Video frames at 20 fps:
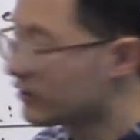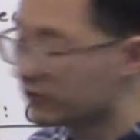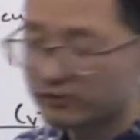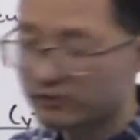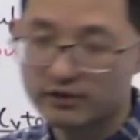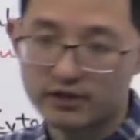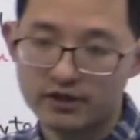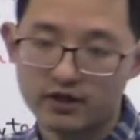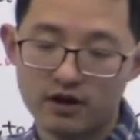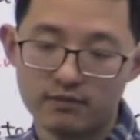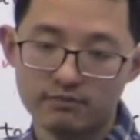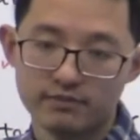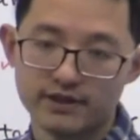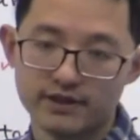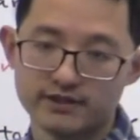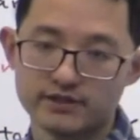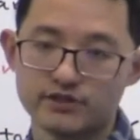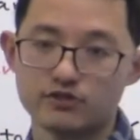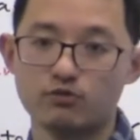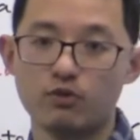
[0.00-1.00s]
go through the
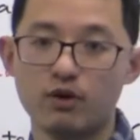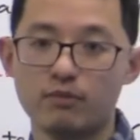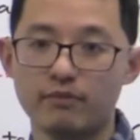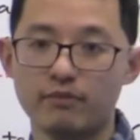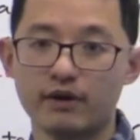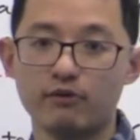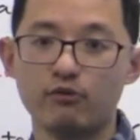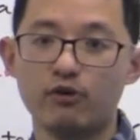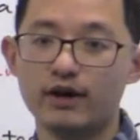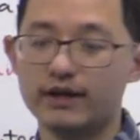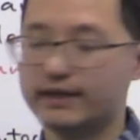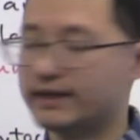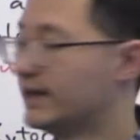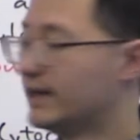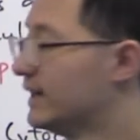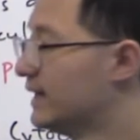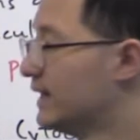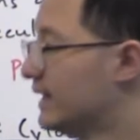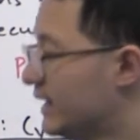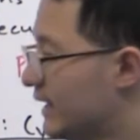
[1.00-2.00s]
complexes one by one.
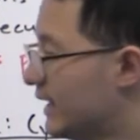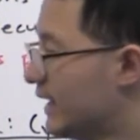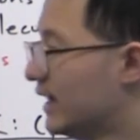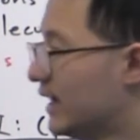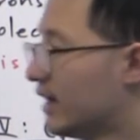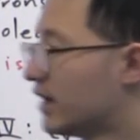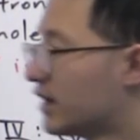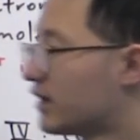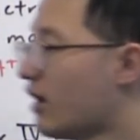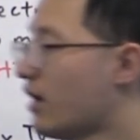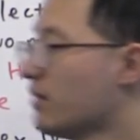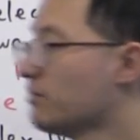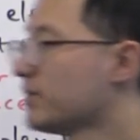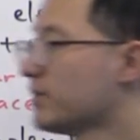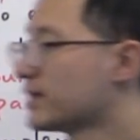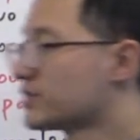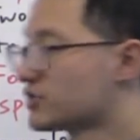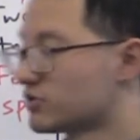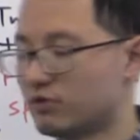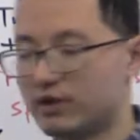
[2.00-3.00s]

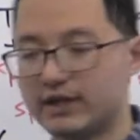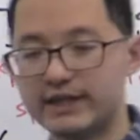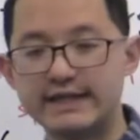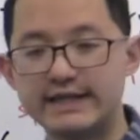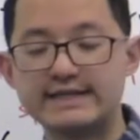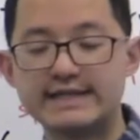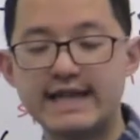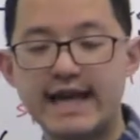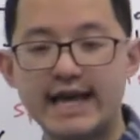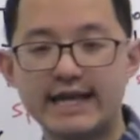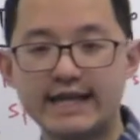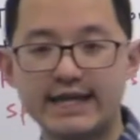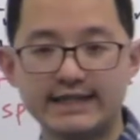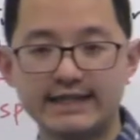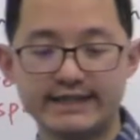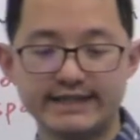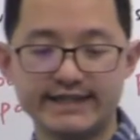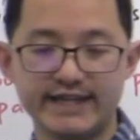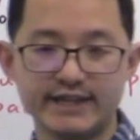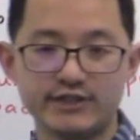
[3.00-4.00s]
Complex 1 is
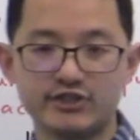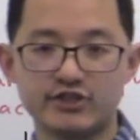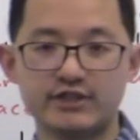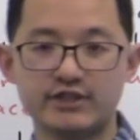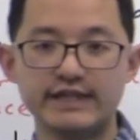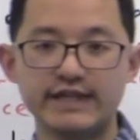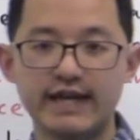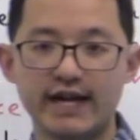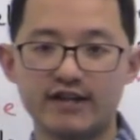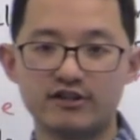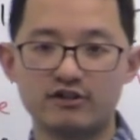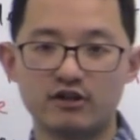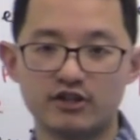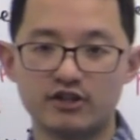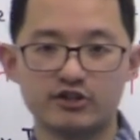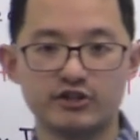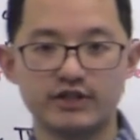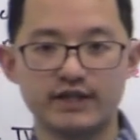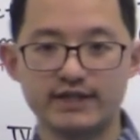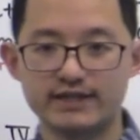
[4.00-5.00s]
NADH
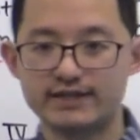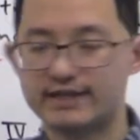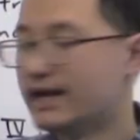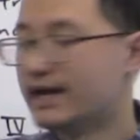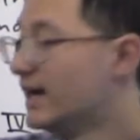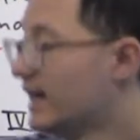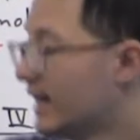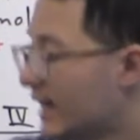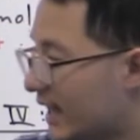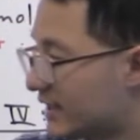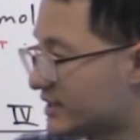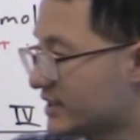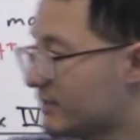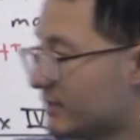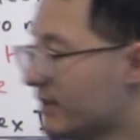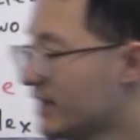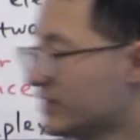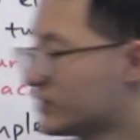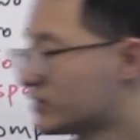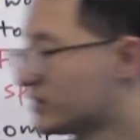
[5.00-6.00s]
dehydrogenase. As
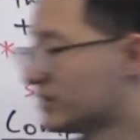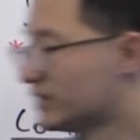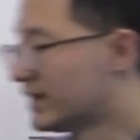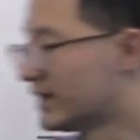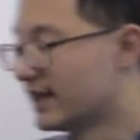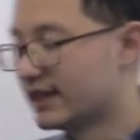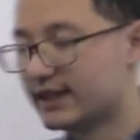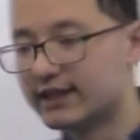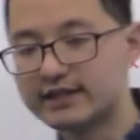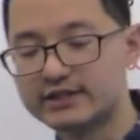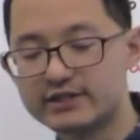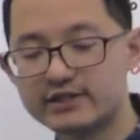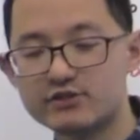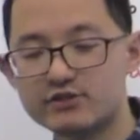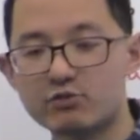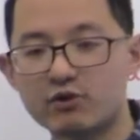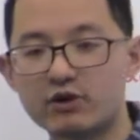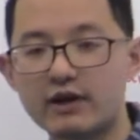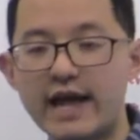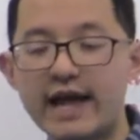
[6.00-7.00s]
I mentioned, this
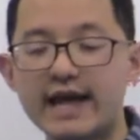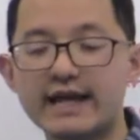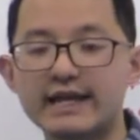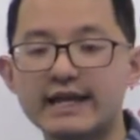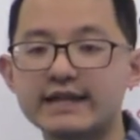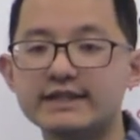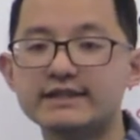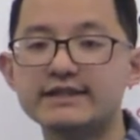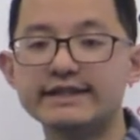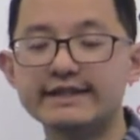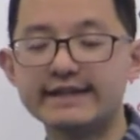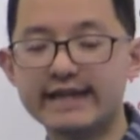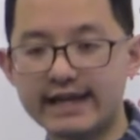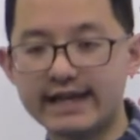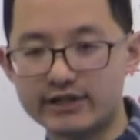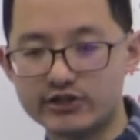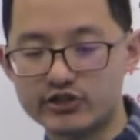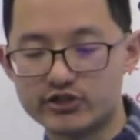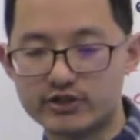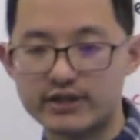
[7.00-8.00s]
is where
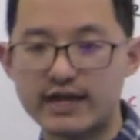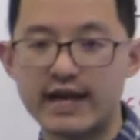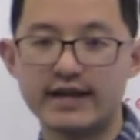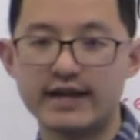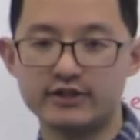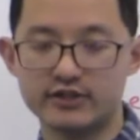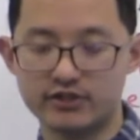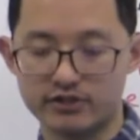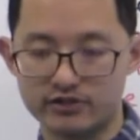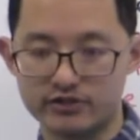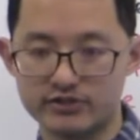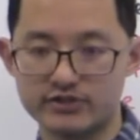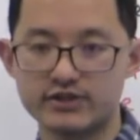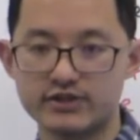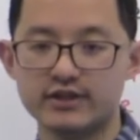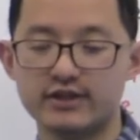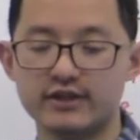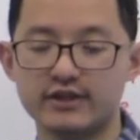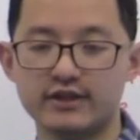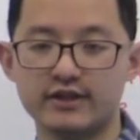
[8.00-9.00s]
NADH
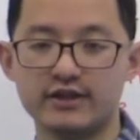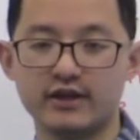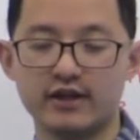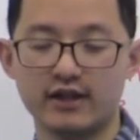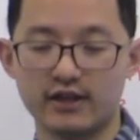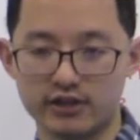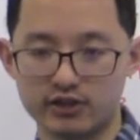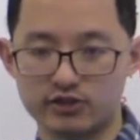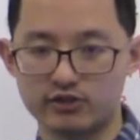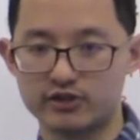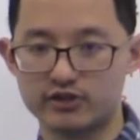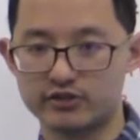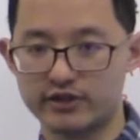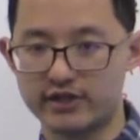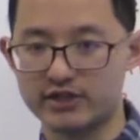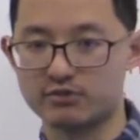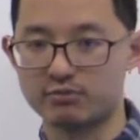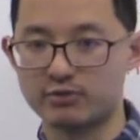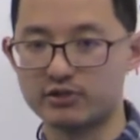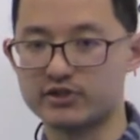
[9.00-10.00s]
enters the electron
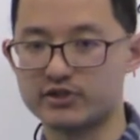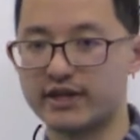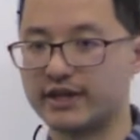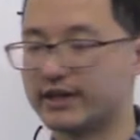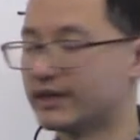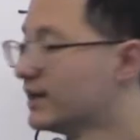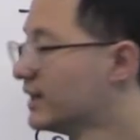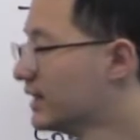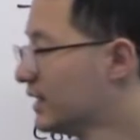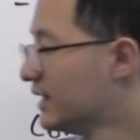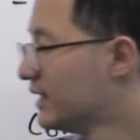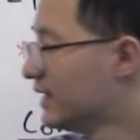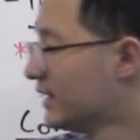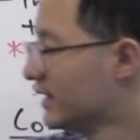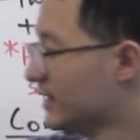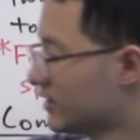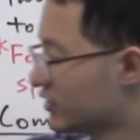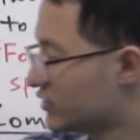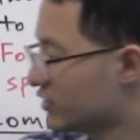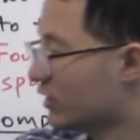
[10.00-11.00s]
transport chain.
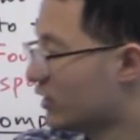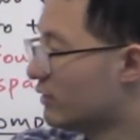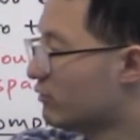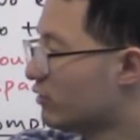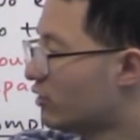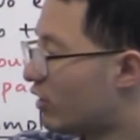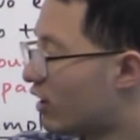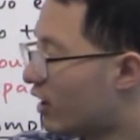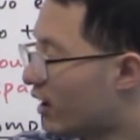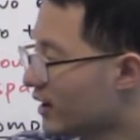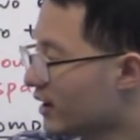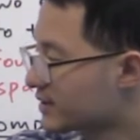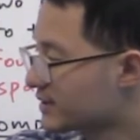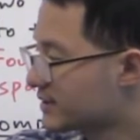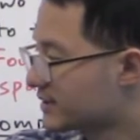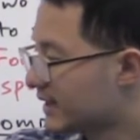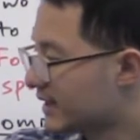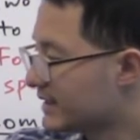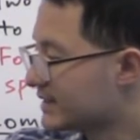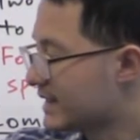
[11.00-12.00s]
So it will
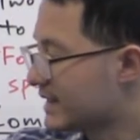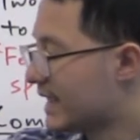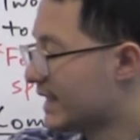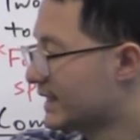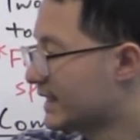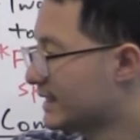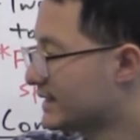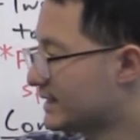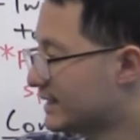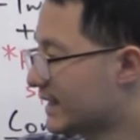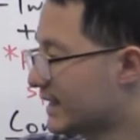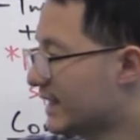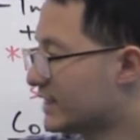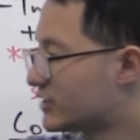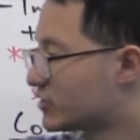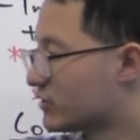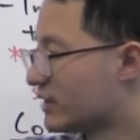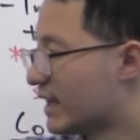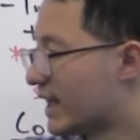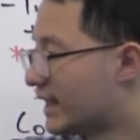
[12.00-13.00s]
oxidize
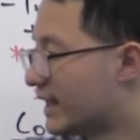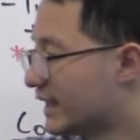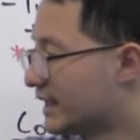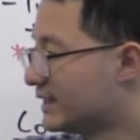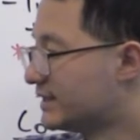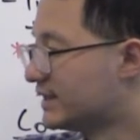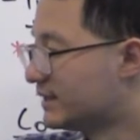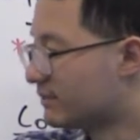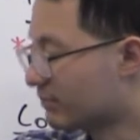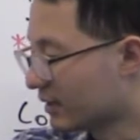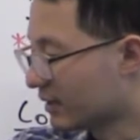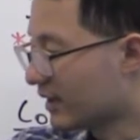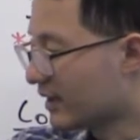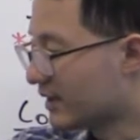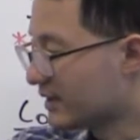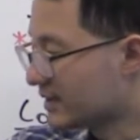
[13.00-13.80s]
NADH to NAD+,